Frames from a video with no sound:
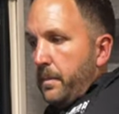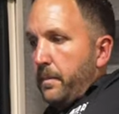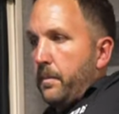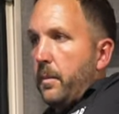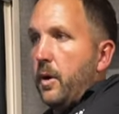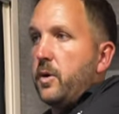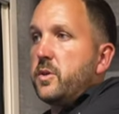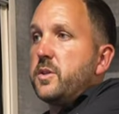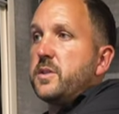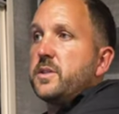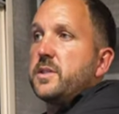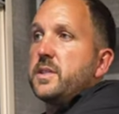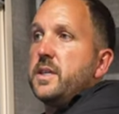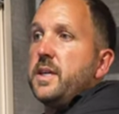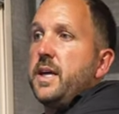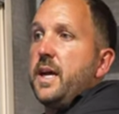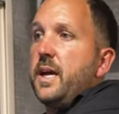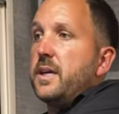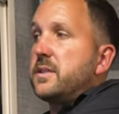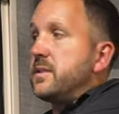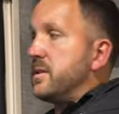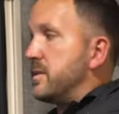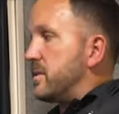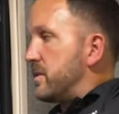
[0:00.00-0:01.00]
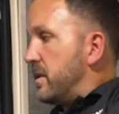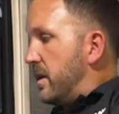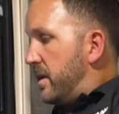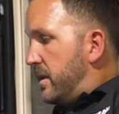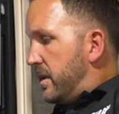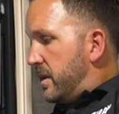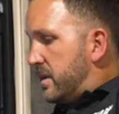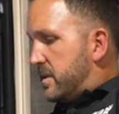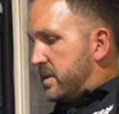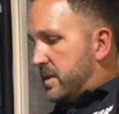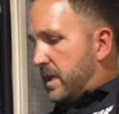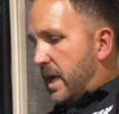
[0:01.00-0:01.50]
Emergency exits on
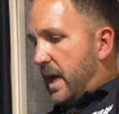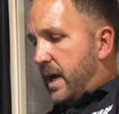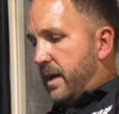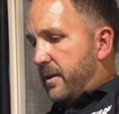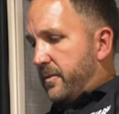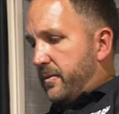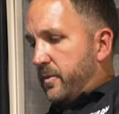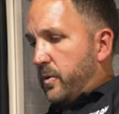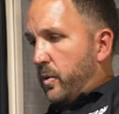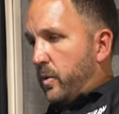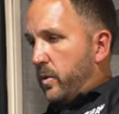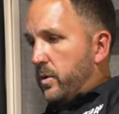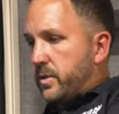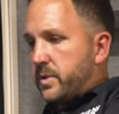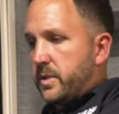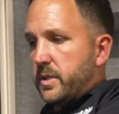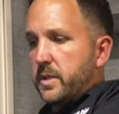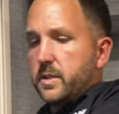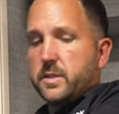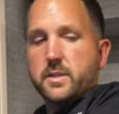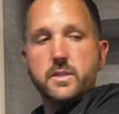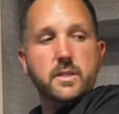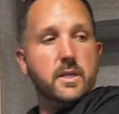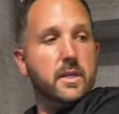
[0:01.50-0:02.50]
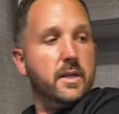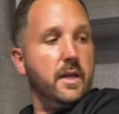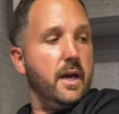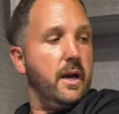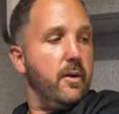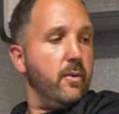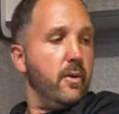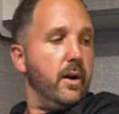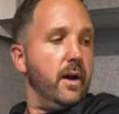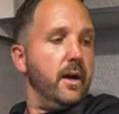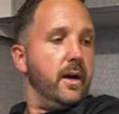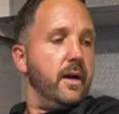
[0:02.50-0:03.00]
this side, of course, you can see
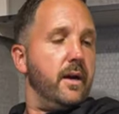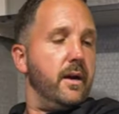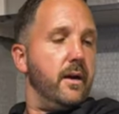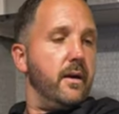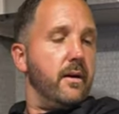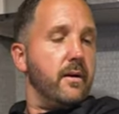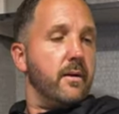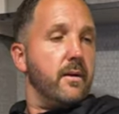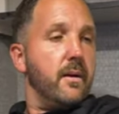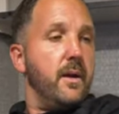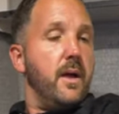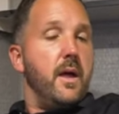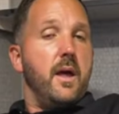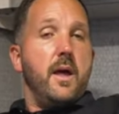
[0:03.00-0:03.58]
that right here.